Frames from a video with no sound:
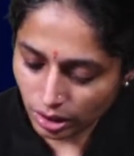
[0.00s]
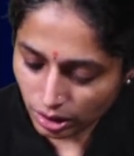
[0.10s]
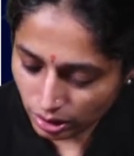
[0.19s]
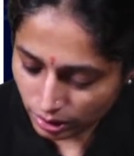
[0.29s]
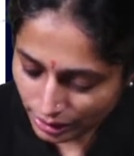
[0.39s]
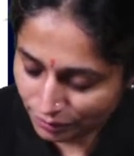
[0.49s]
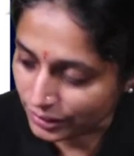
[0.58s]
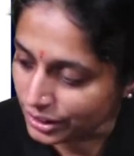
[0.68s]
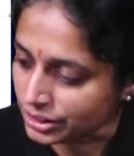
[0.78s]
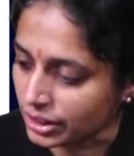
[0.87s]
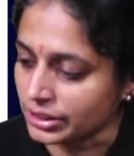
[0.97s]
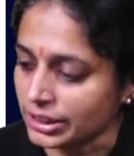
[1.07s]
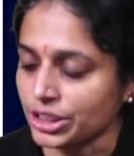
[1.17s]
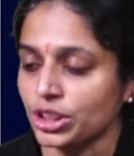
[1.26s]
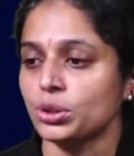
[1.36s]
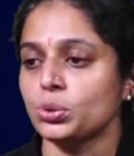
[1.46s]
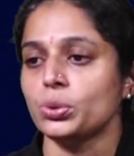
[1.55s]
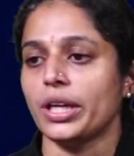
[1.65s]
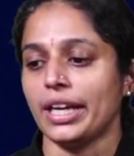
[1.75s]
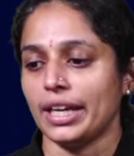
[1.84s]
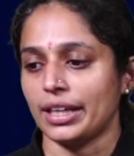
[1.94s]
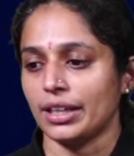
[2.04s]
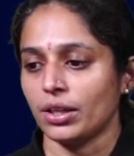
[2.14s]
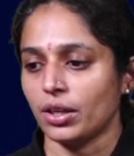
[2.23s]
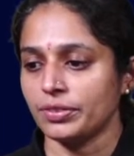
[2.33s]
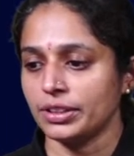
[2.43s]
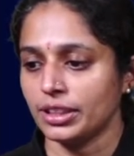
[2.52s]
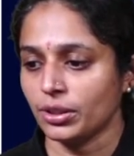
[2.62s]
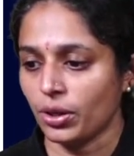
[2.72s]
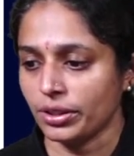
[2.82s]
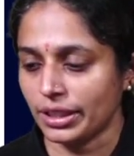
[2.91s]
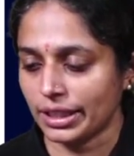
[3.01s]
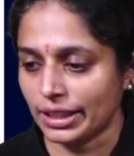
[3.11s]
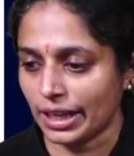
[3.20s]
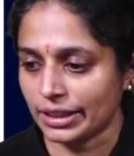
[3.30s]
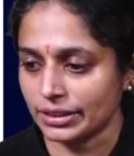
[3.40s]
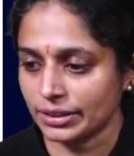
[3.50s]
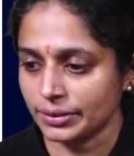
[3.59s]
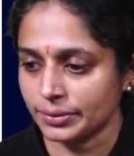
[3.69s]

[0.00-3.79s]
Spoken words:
definition, section 2A of the Indian Contract Act.